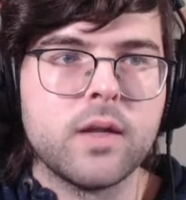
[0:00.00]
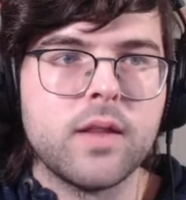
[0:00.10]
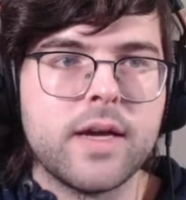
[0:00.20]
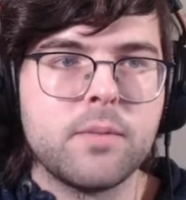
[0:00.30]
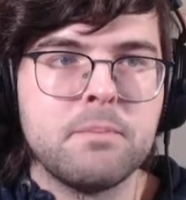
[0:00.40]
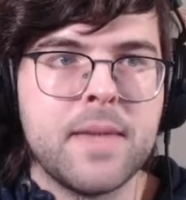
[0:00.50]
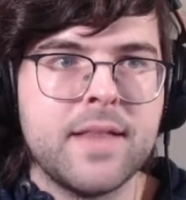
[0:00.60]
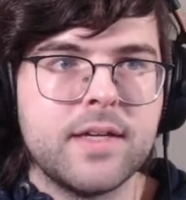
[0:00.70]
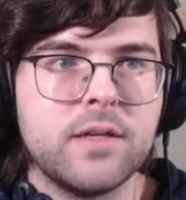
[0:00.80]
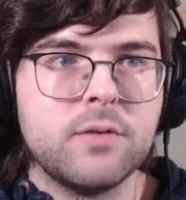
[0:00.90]
like
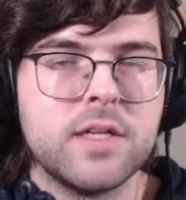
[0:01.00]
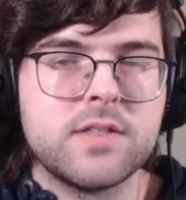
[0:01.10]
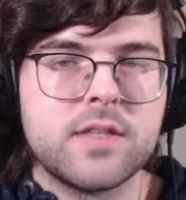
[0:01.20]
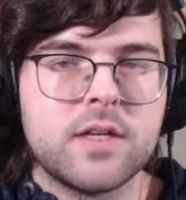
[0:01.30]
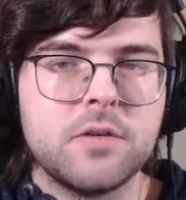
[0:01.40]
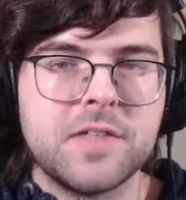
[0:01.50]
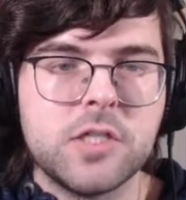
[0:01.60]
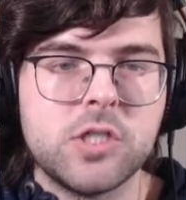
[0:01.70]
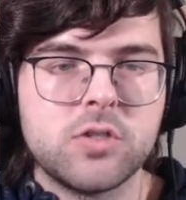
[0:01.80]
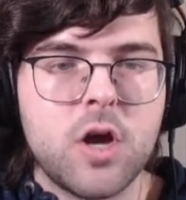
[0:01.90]
melee units that are
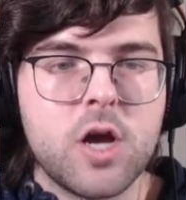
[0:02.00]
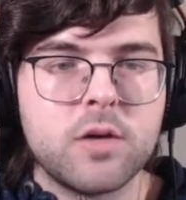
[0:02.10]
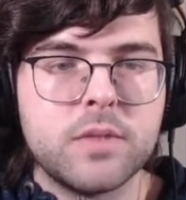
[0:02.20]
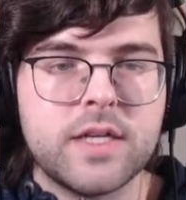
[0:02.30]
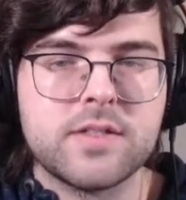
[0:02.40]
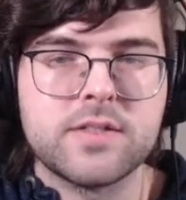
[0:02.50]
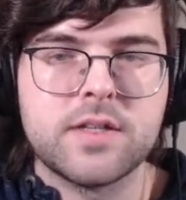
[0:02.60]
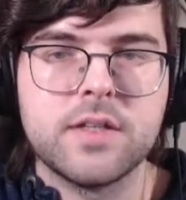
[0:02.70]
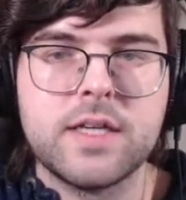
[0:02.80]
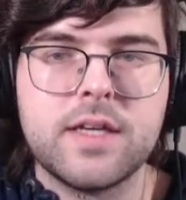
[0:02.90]
very strong but
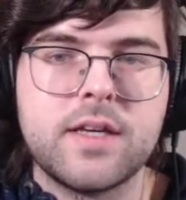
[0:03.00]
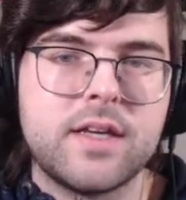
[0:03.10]
necessarily